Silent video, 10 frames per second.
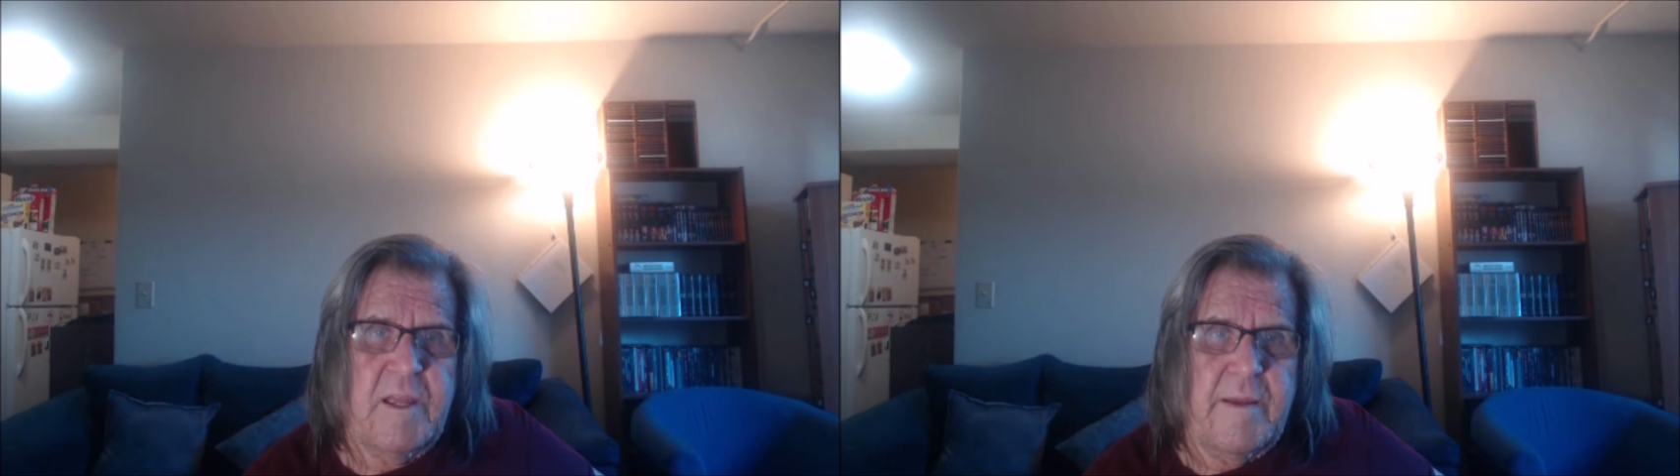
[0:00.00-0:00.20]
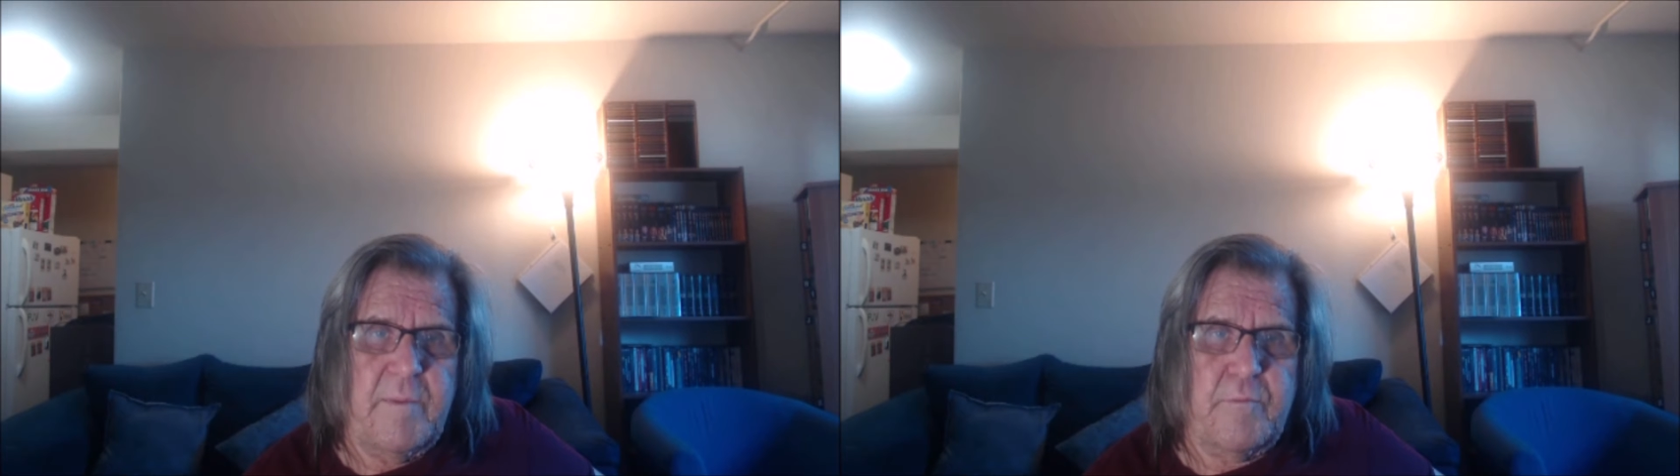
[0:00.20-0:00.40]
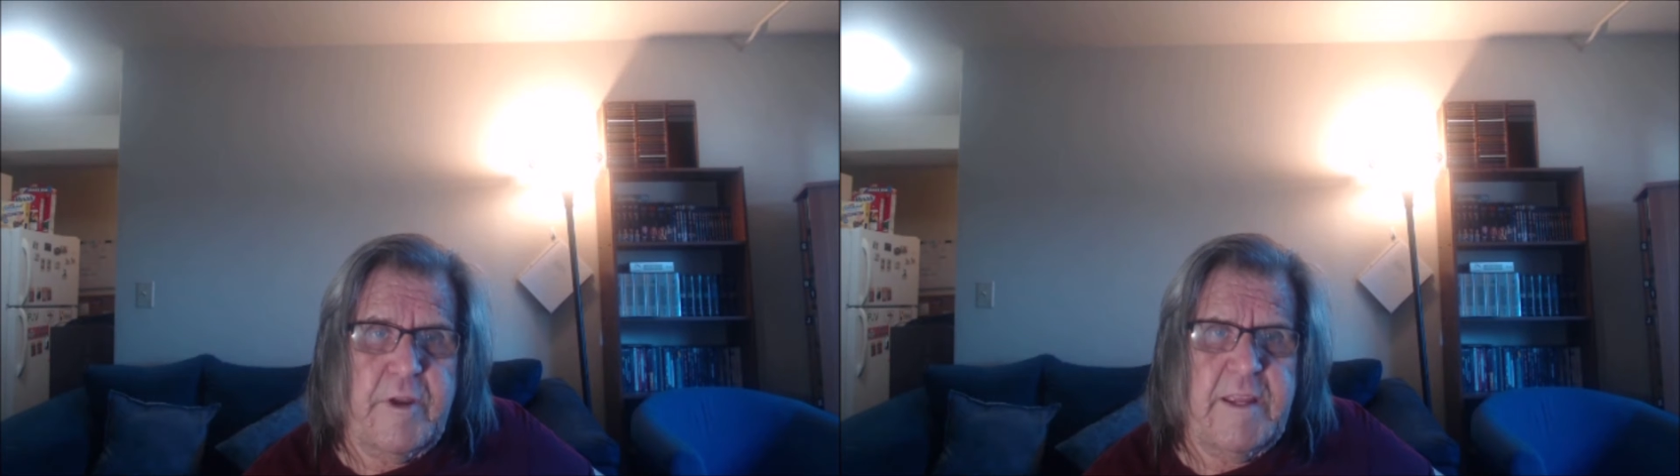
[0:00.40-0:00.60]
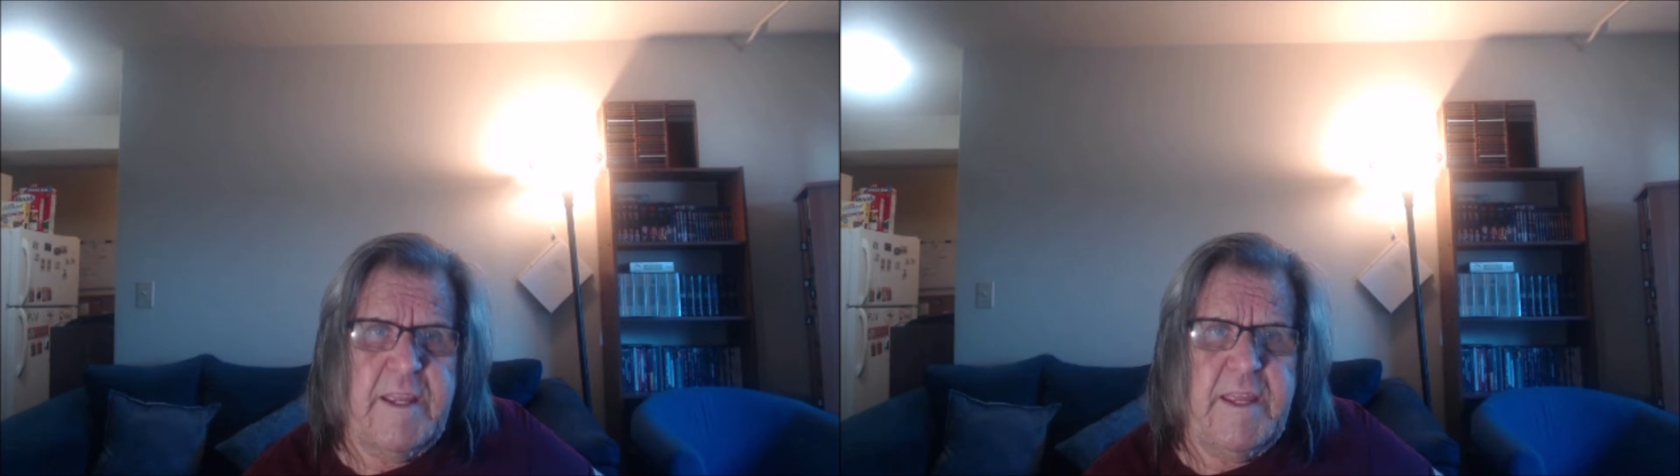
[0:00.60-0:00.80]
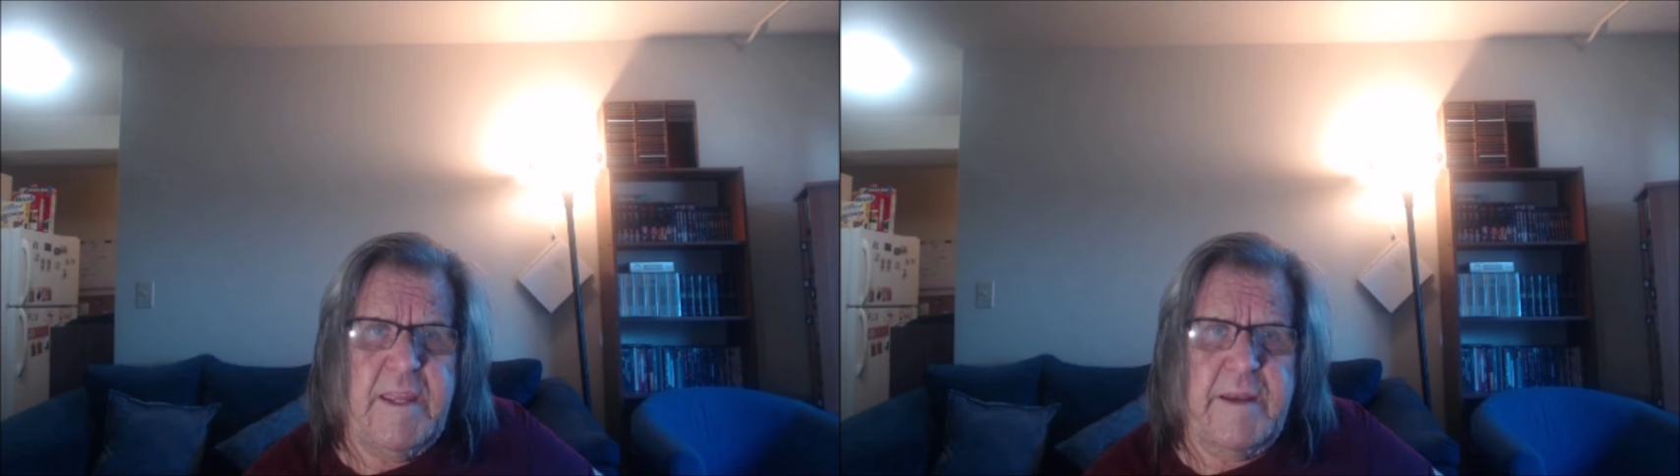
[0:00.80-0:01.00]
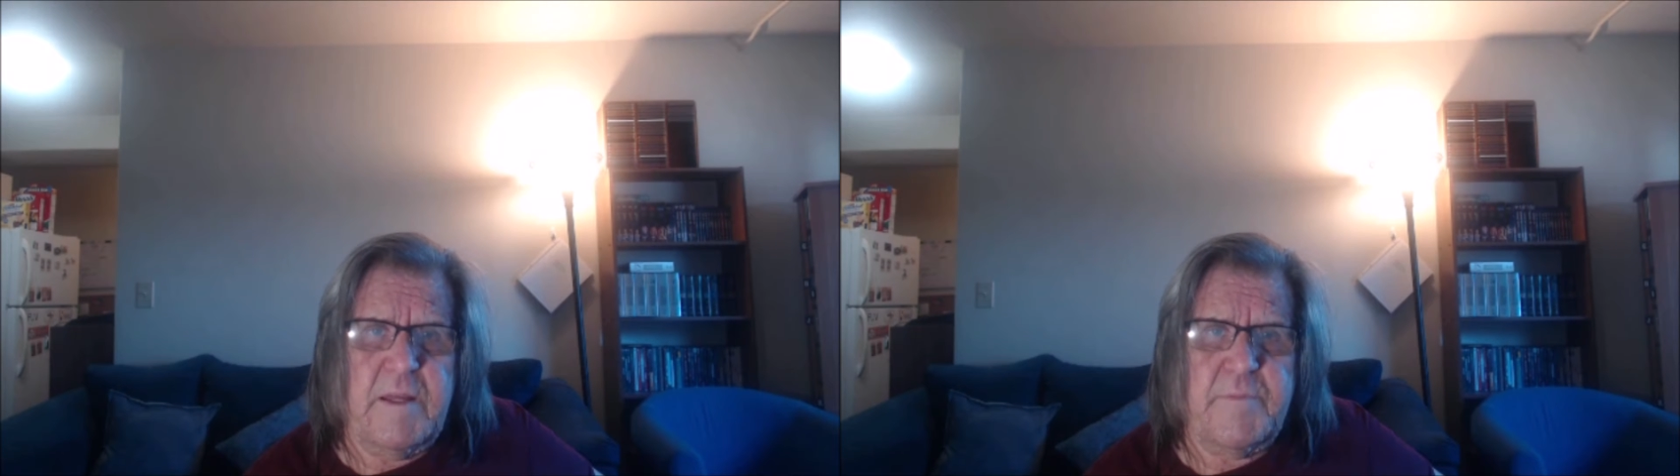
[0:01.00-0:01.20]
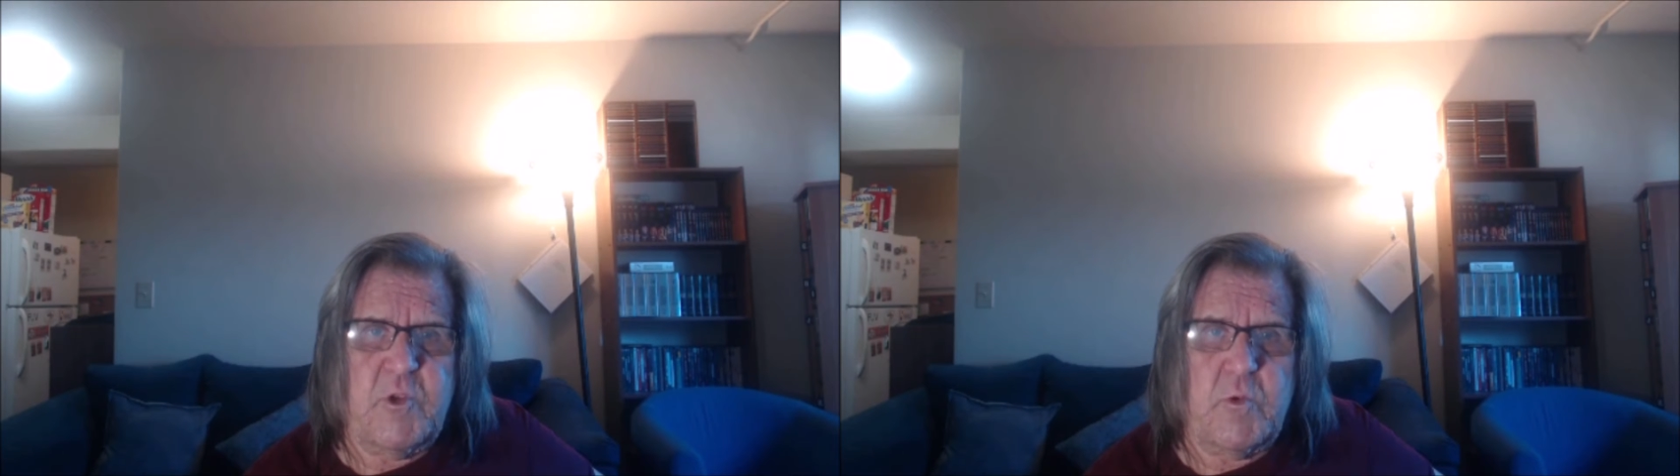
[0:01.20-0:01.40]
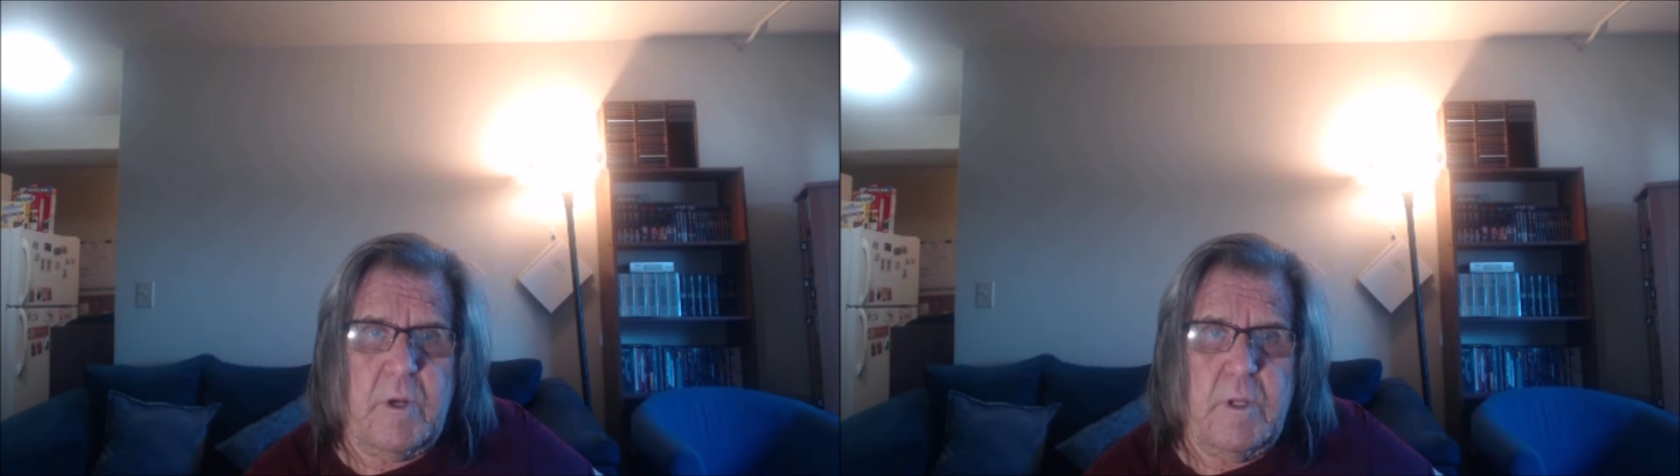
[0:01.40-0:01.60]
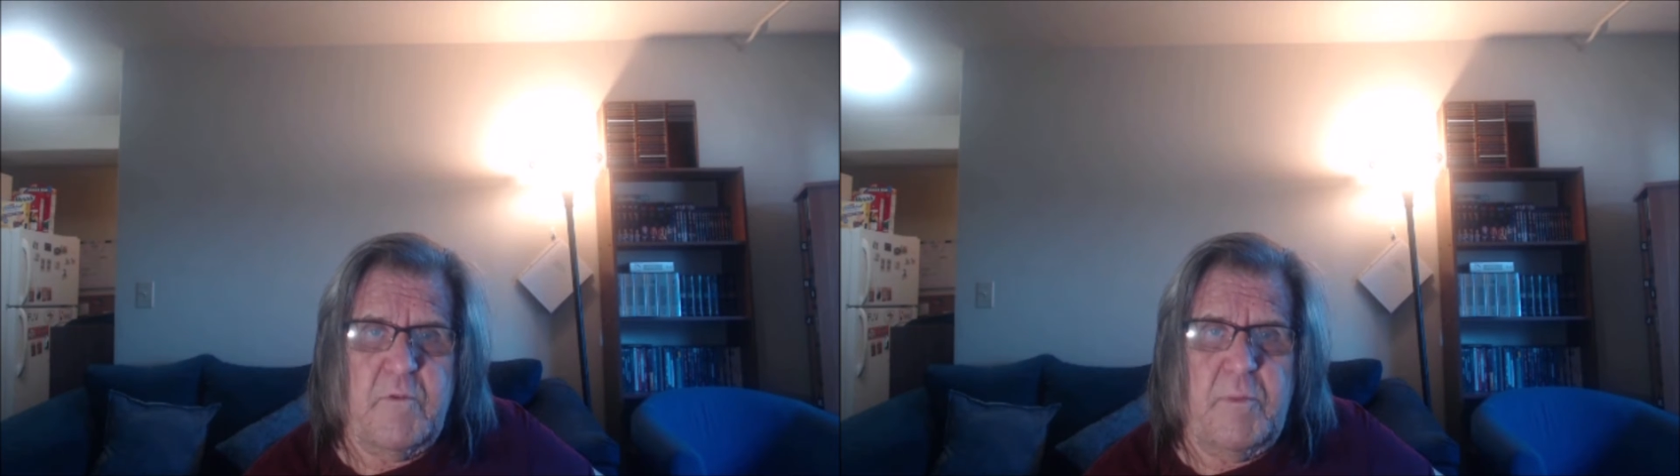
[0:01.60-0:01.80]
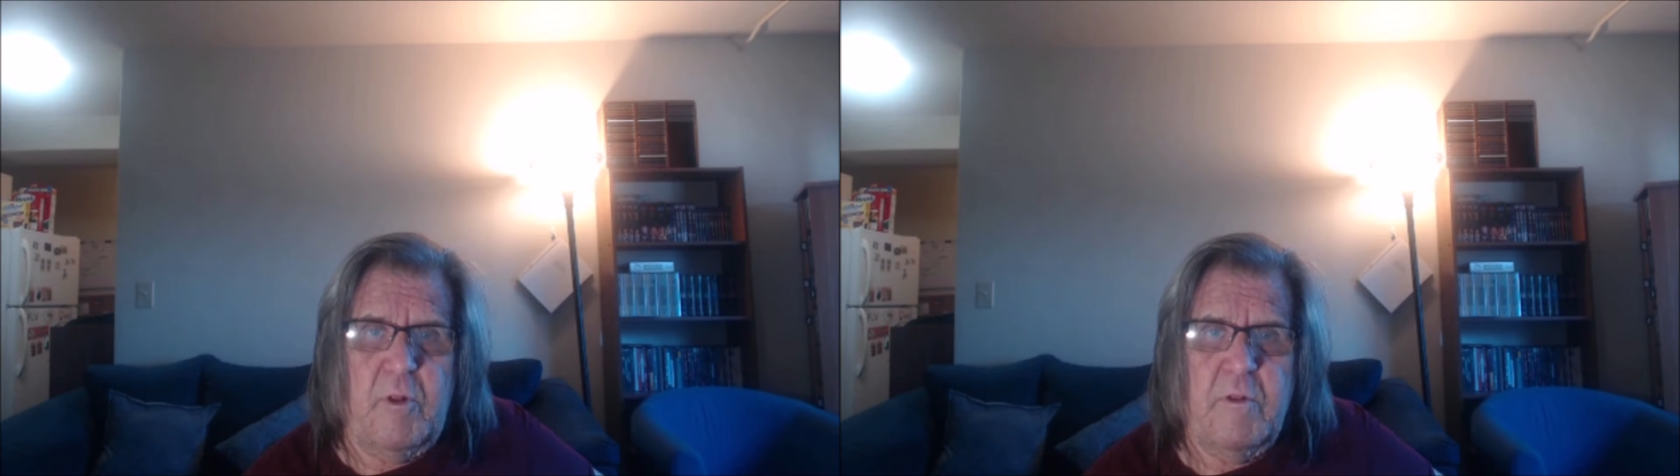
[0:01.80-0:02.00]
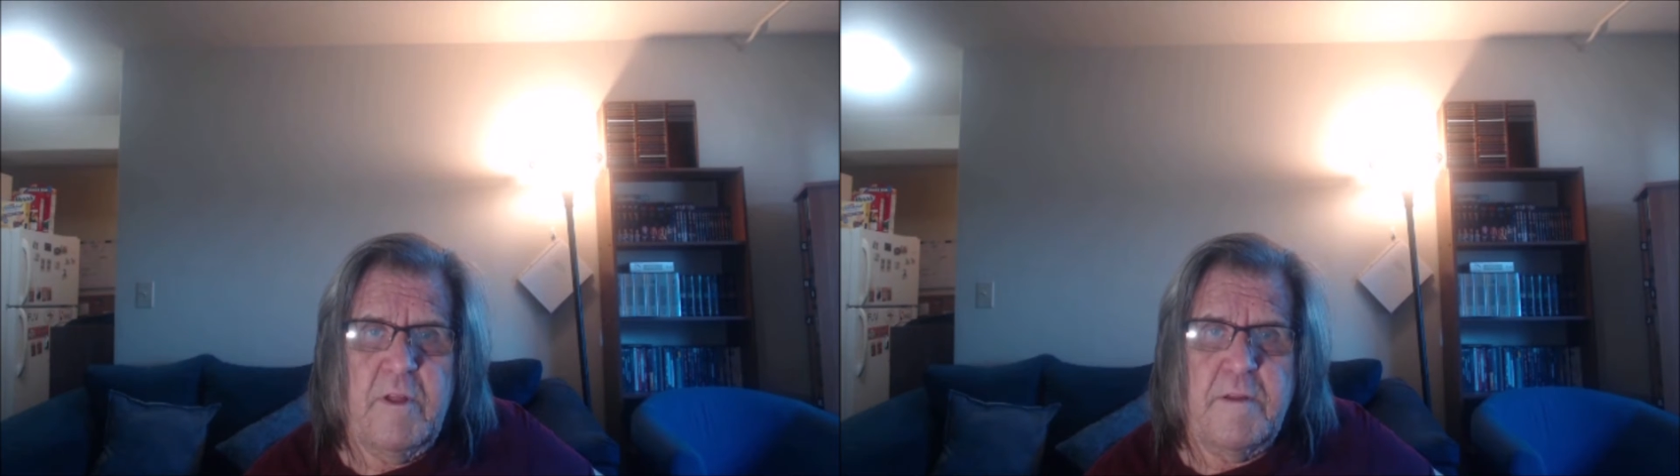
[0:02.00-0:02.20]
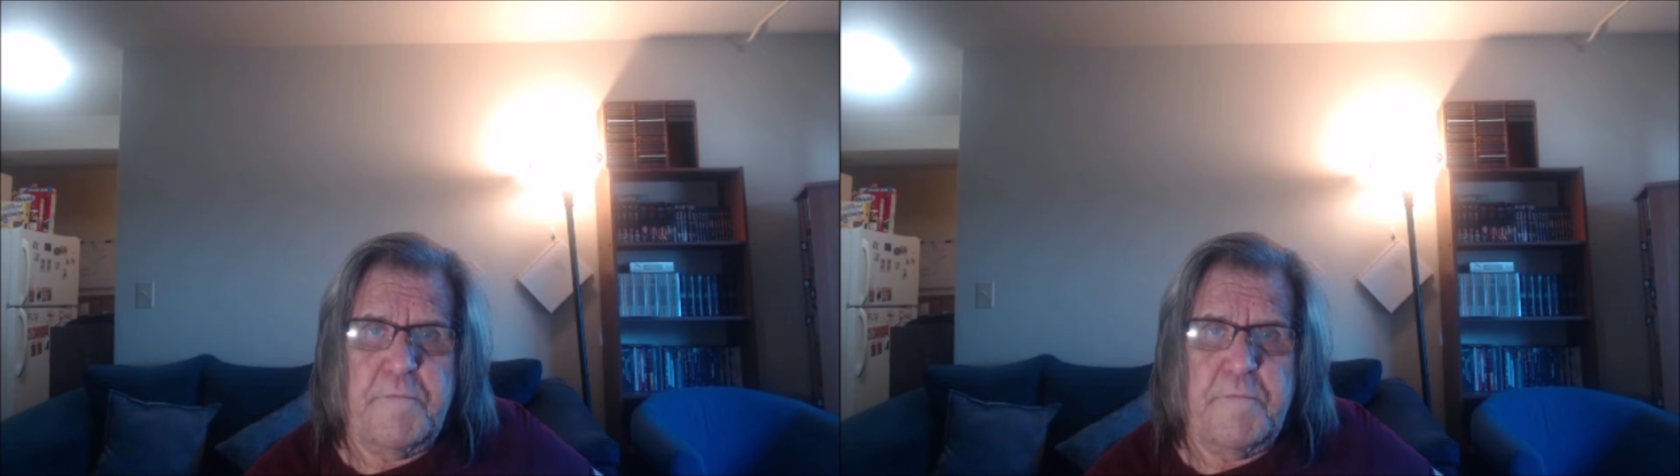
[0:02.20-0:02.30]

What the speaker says: and bringing it up to a livable